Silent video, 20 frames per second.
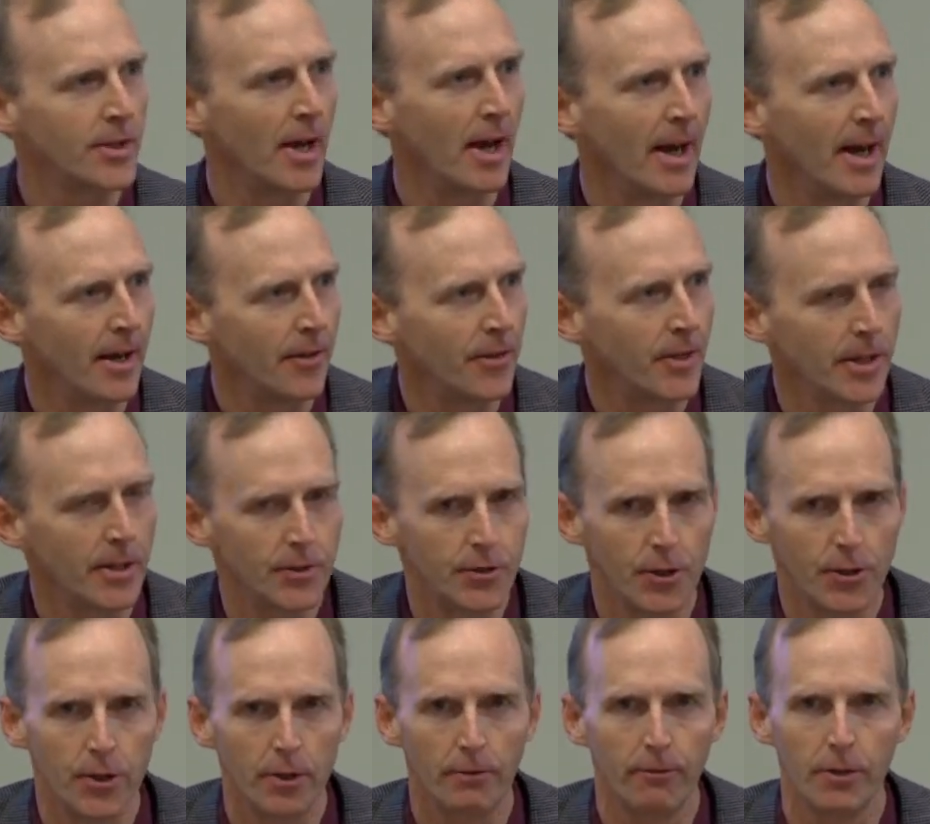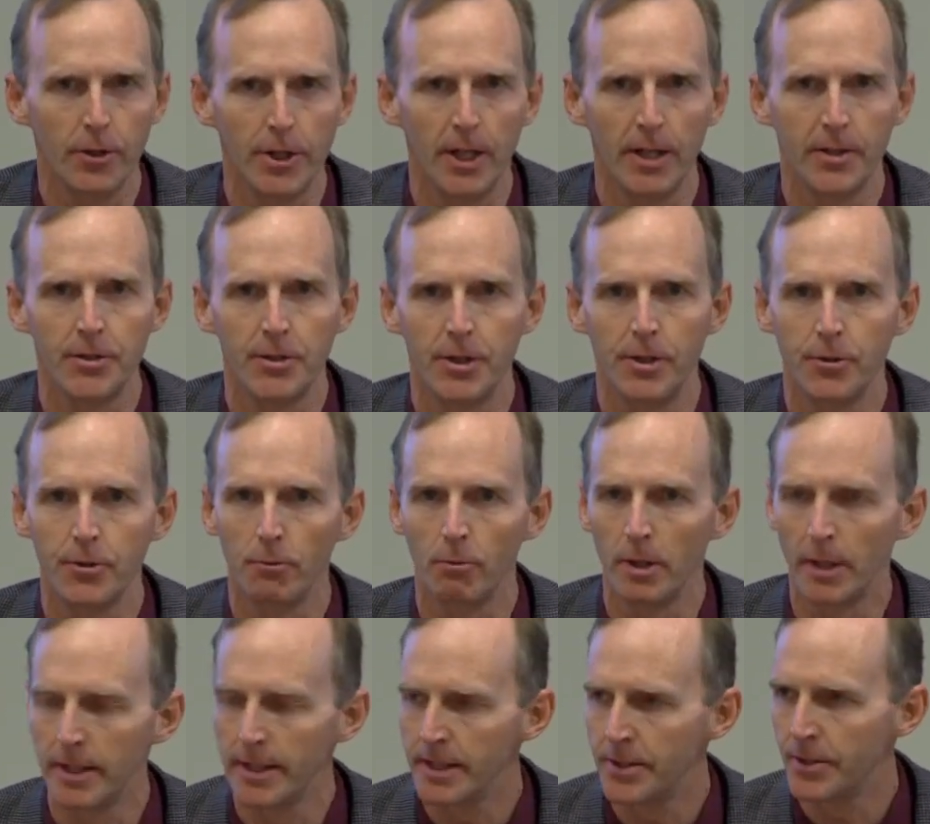and I at the Institute for Justice
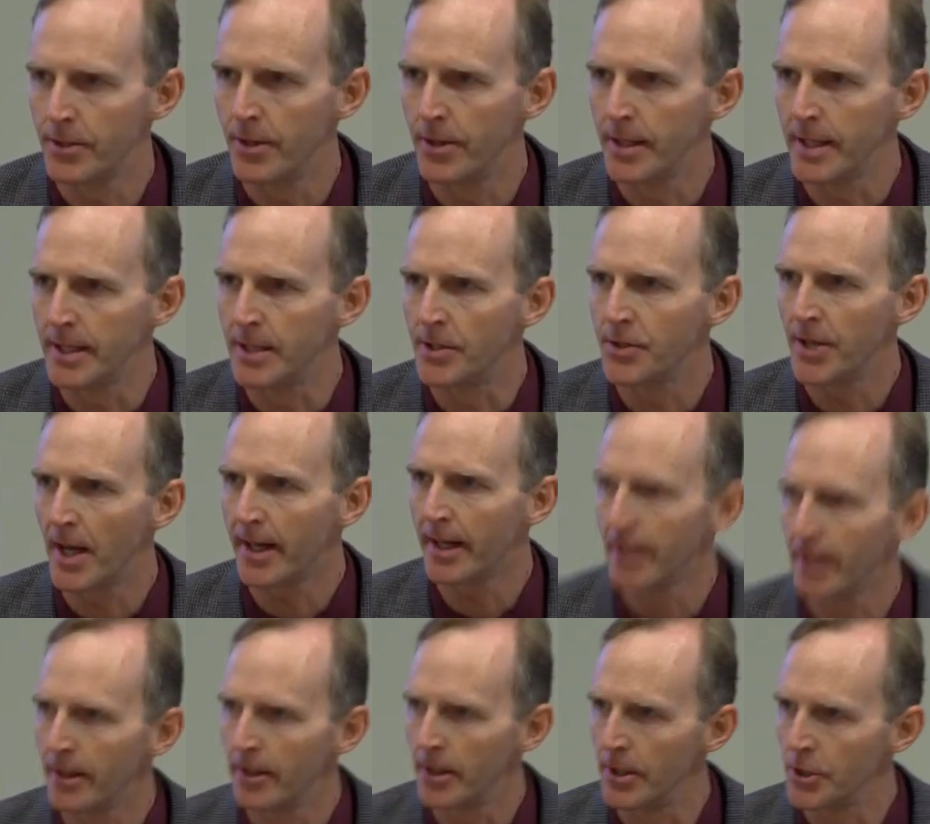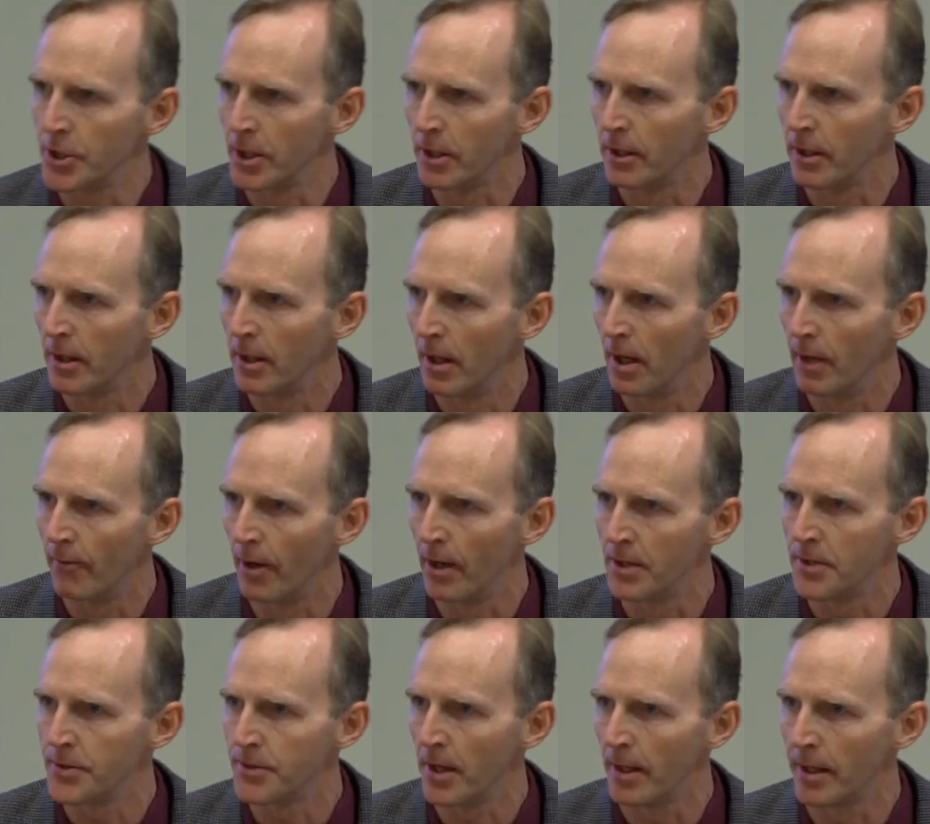released the second edition of our
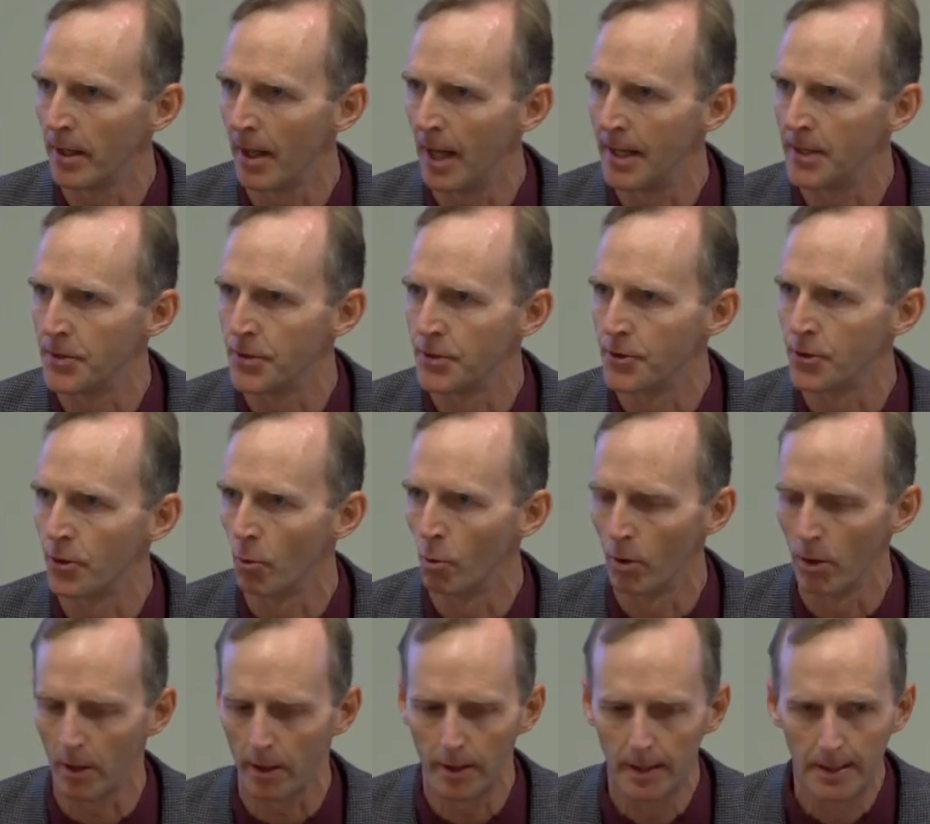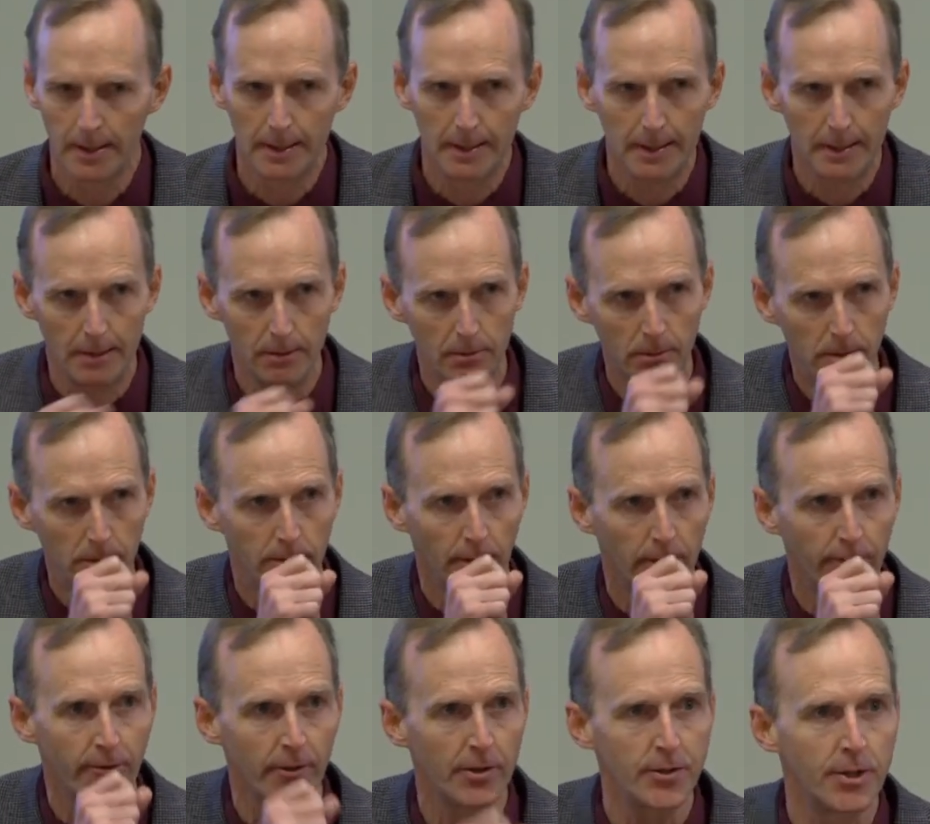study, License to Work.
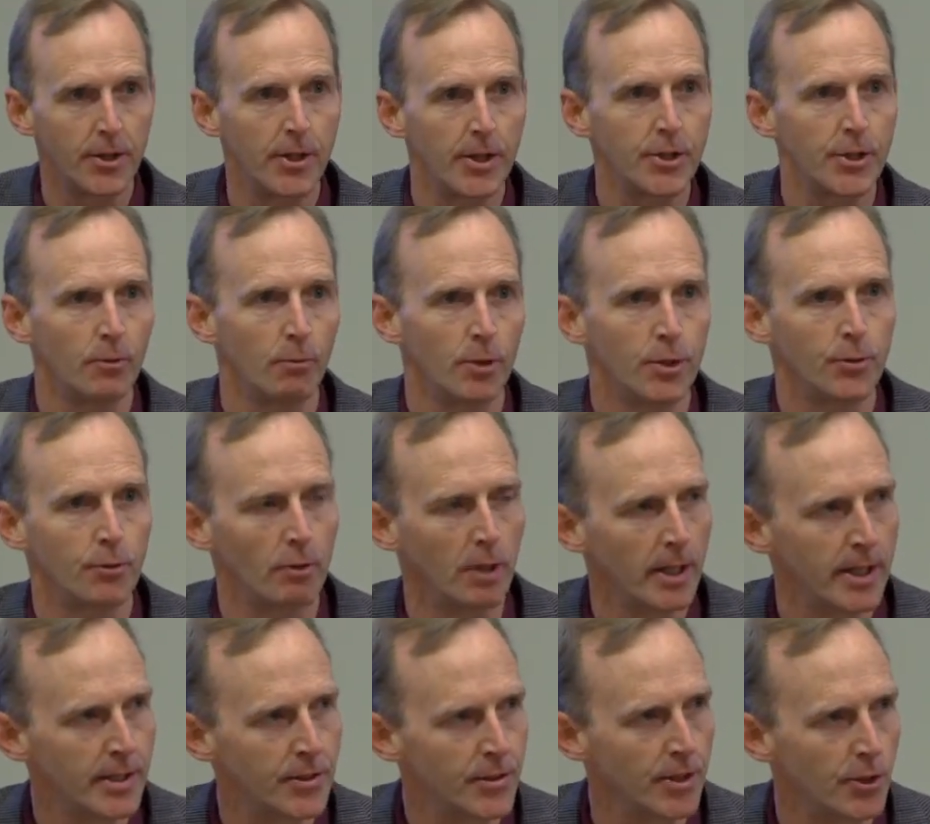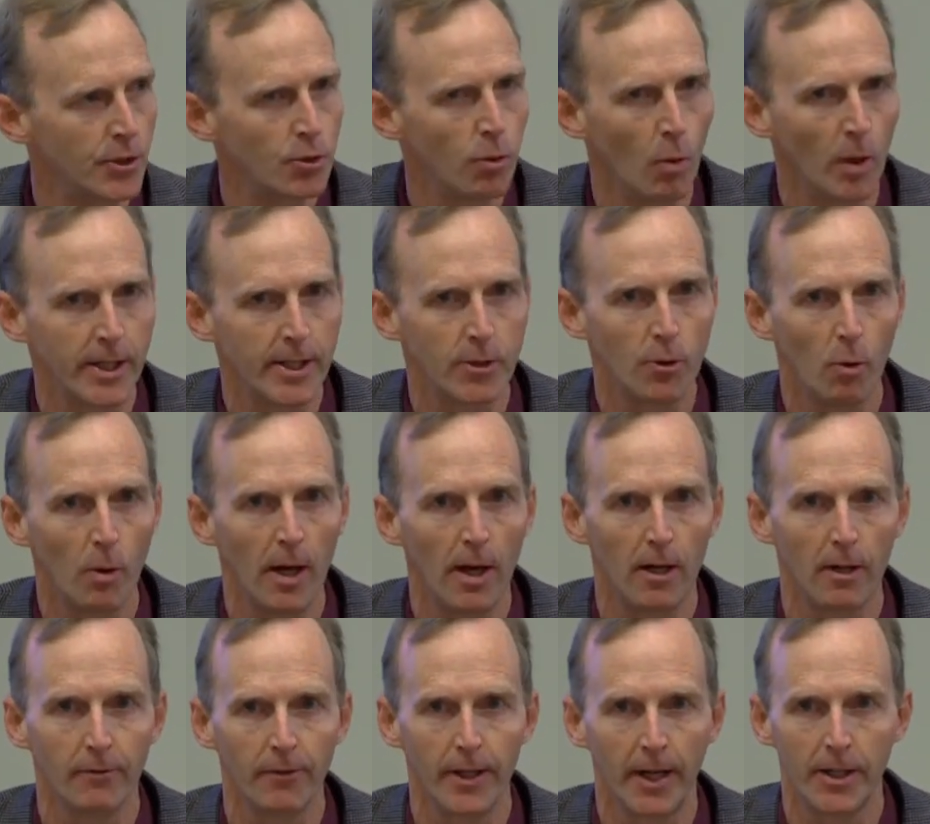The first edition was released in
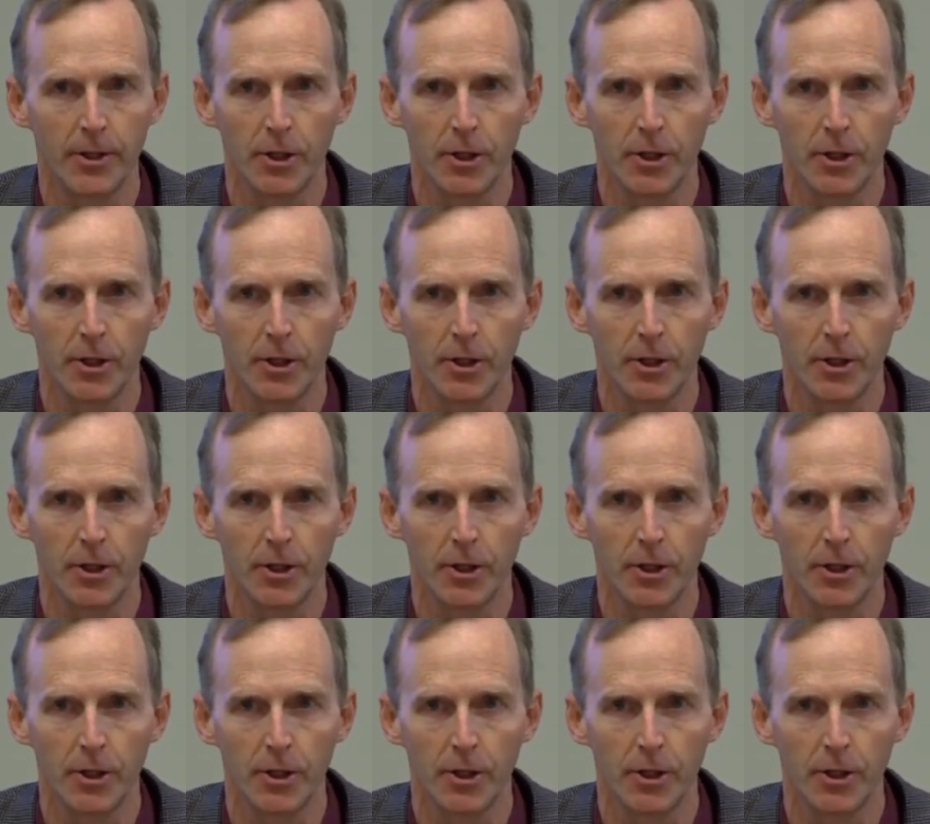2012, and I